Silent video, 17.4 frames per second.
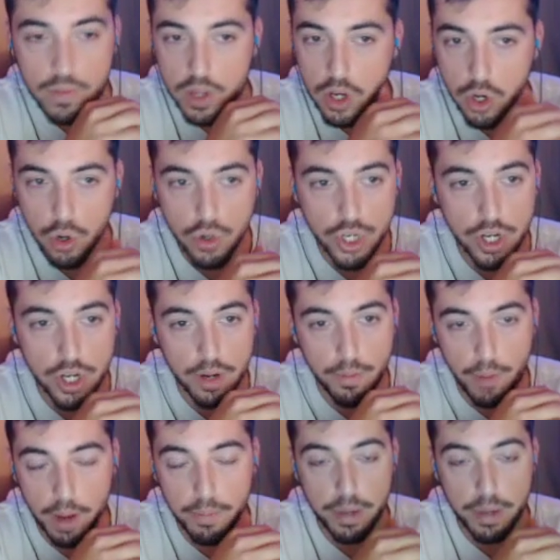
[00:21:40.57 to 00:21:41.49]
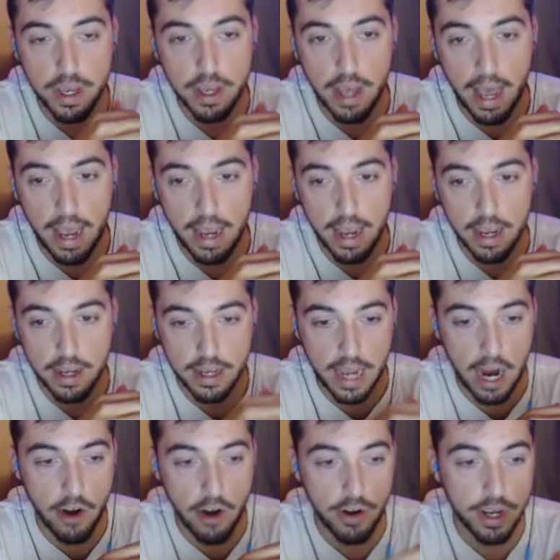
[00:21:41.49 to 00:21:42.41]
Husha might be a
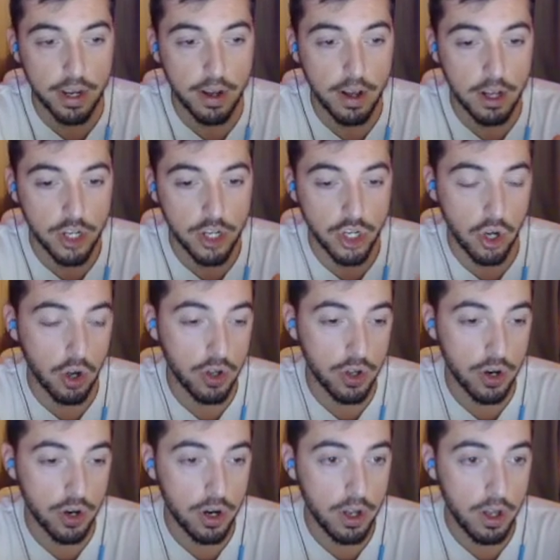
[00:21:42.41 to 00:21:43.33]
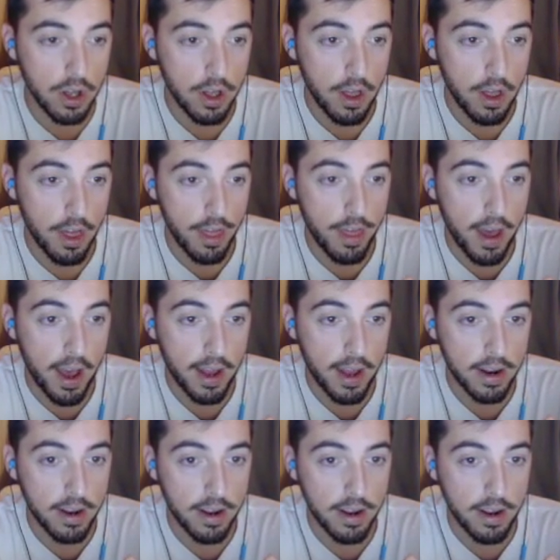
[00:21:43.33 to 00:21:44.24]
carry jungler
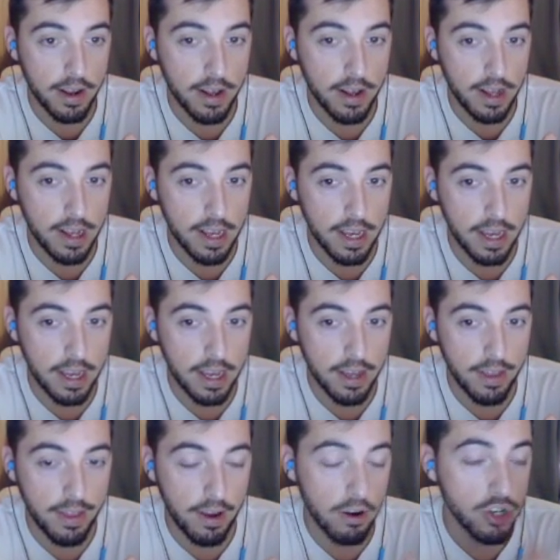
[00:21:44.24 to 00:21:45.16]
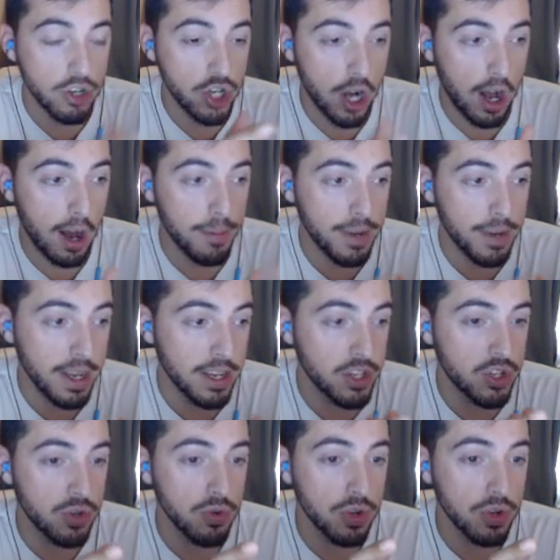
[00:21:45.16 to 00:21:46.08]
that their job is
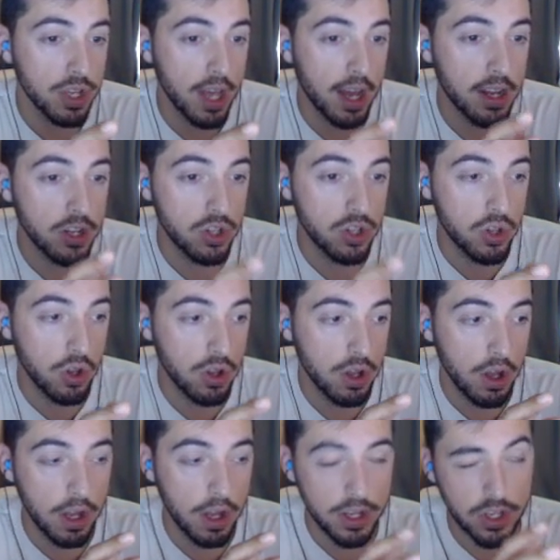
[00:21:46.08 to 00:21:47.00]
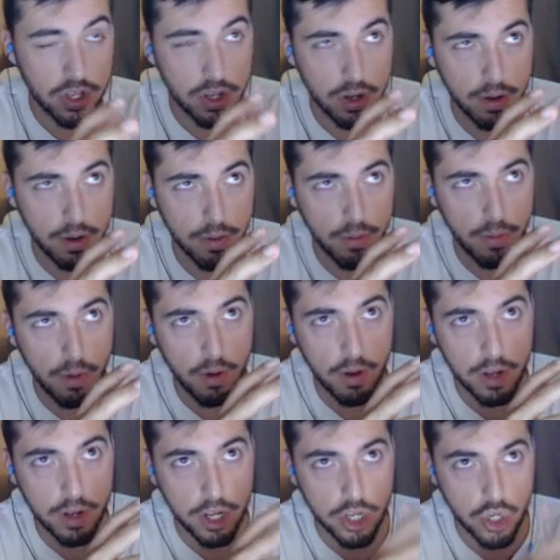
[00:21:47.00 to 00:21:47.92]
to get is to
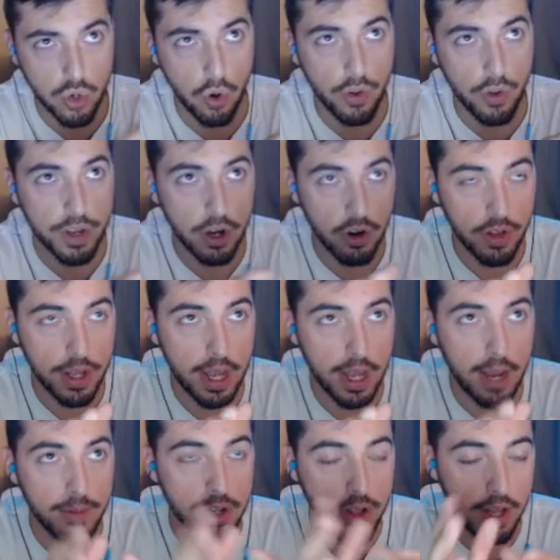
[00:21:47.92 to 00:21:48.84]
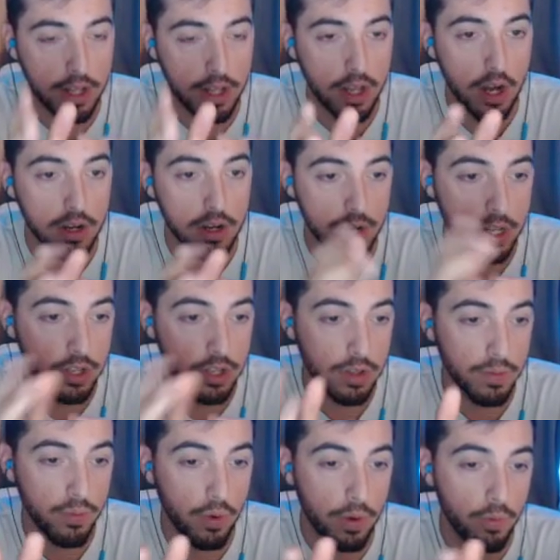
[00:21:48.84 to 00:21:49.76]
control the early game to let Doggo get to the
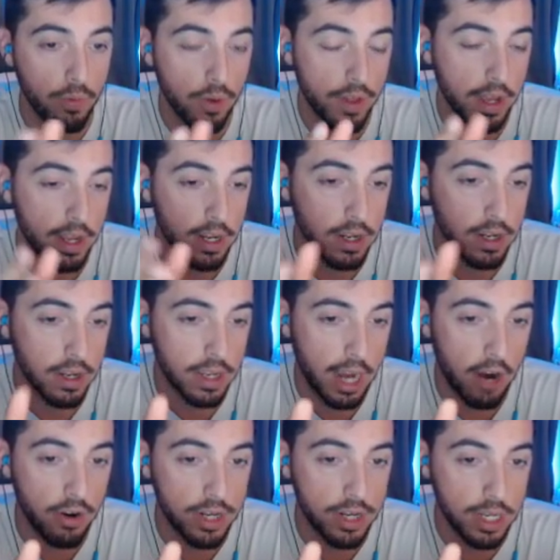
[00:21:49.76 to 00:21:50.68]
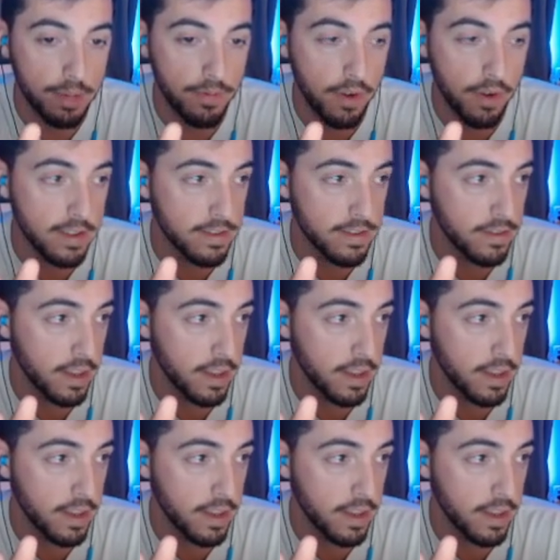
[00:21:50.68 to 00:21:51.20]
point where they can carry team fights.